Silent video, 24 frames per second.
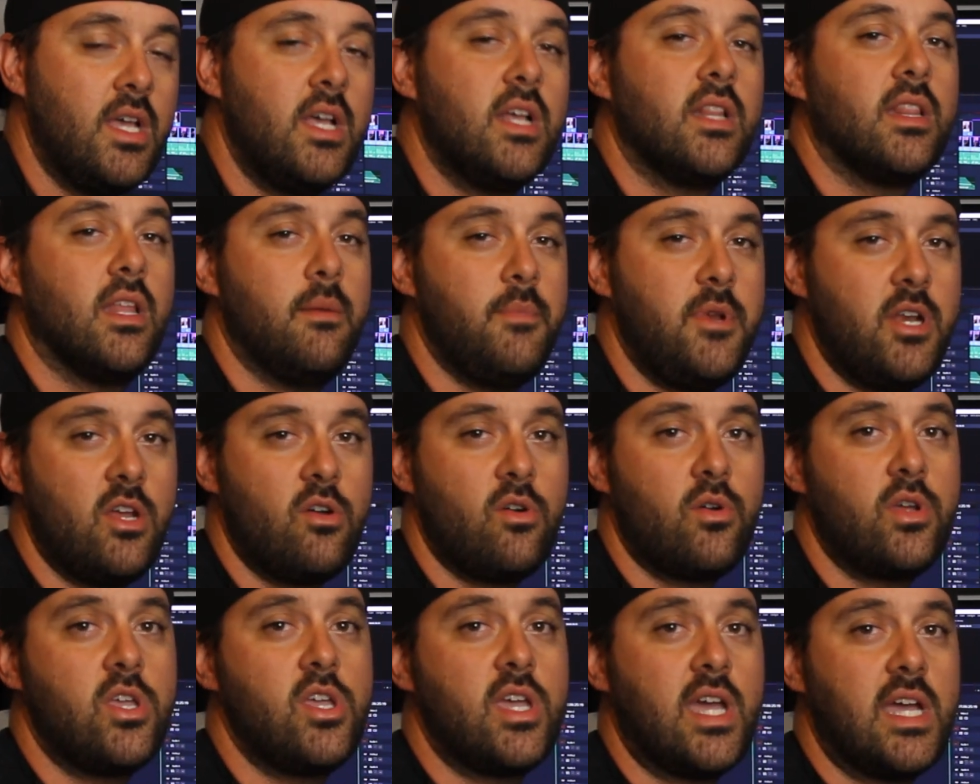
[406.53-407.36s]
Let me know
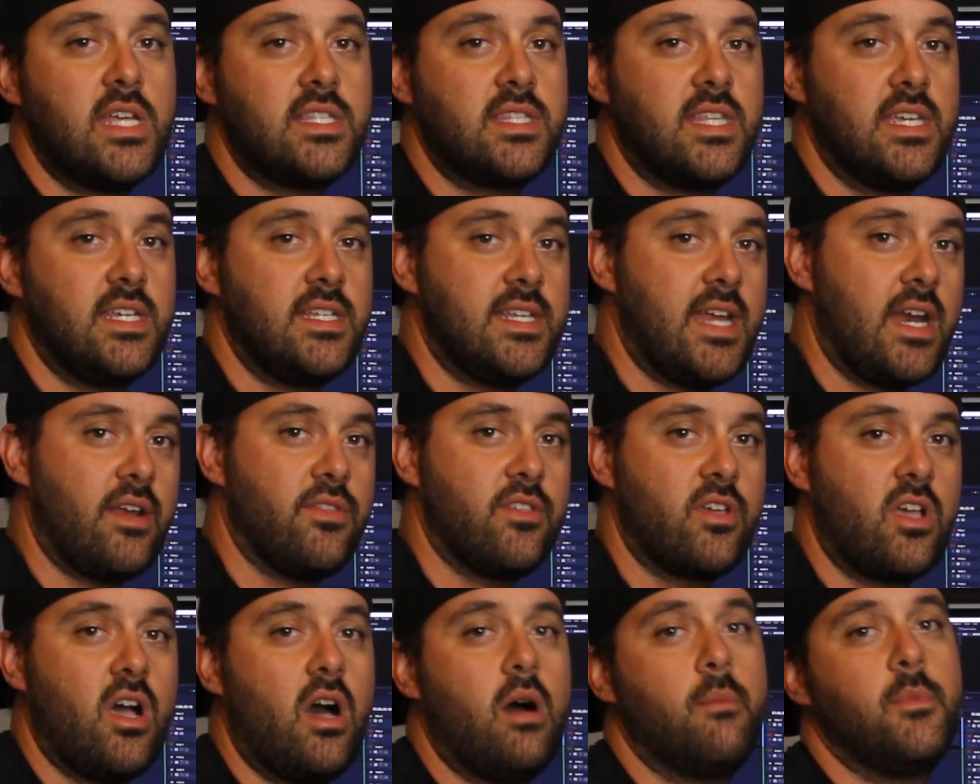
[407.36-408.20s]
what you guys think down in the
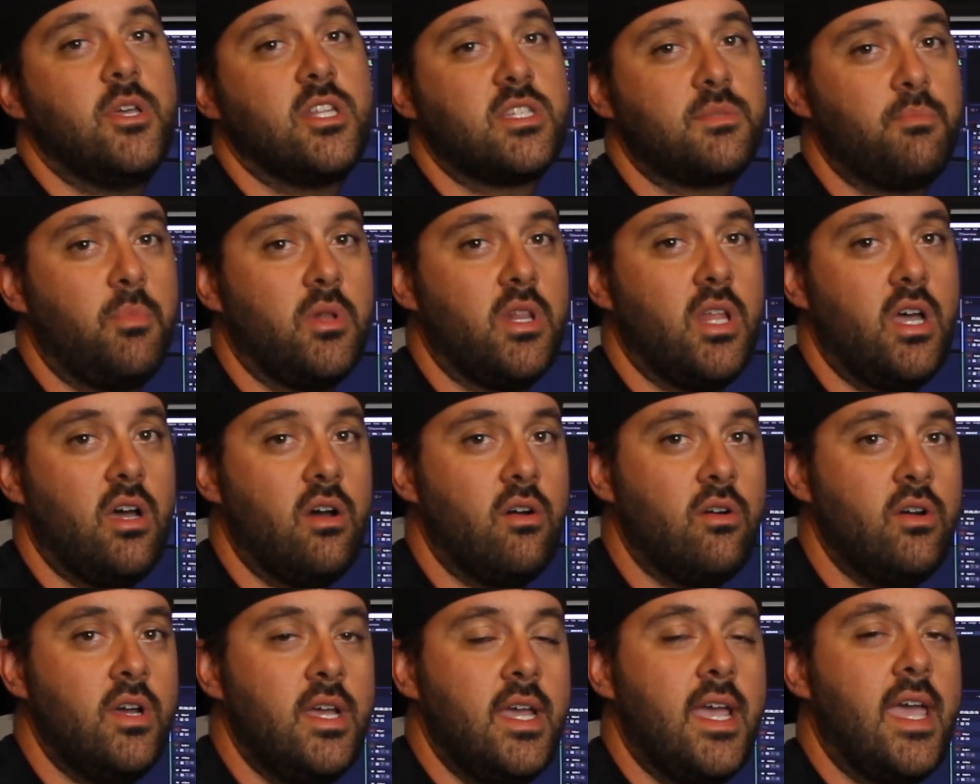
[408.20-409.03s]
comments
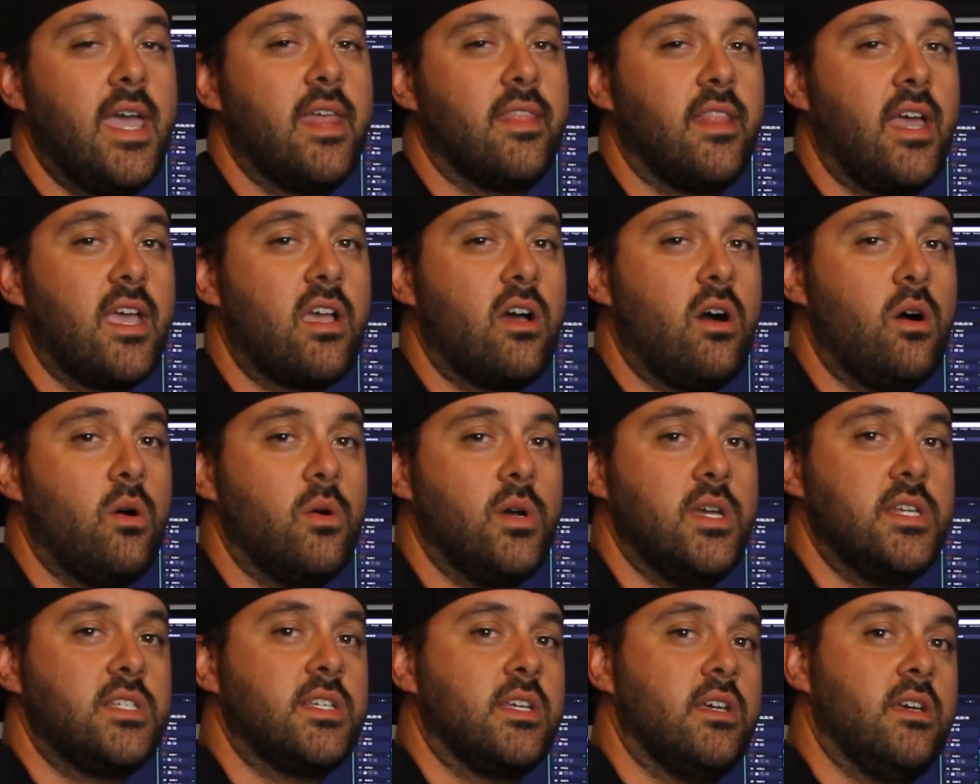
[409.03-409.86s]
below, and like
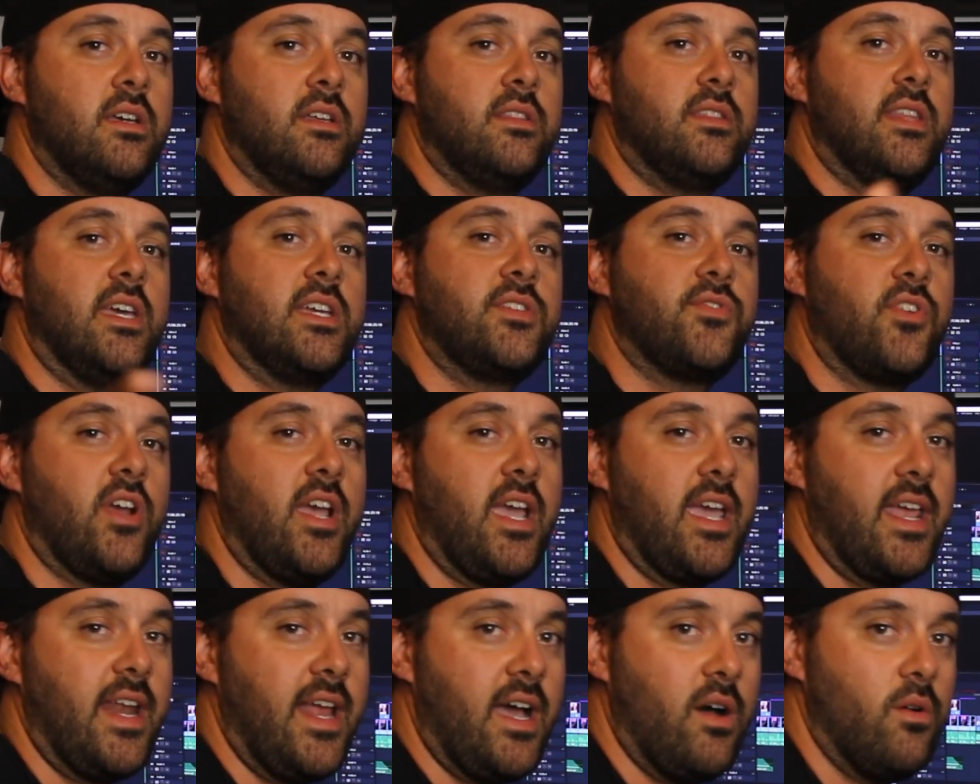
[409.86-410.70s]
always, thanks for
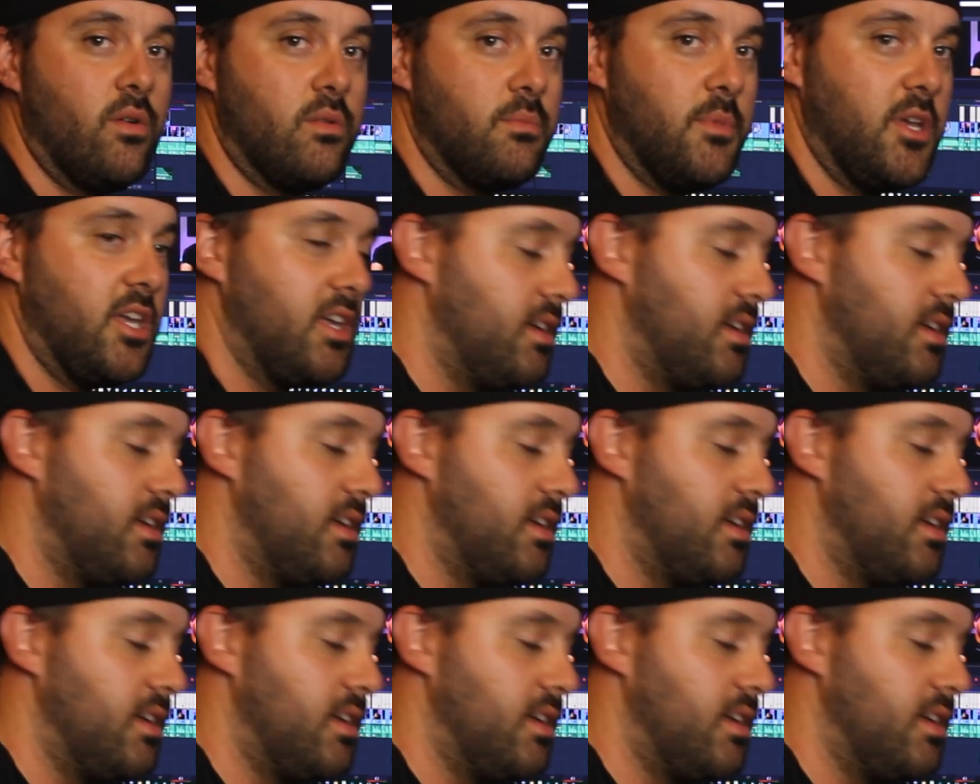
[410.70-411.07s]
hanging out with me.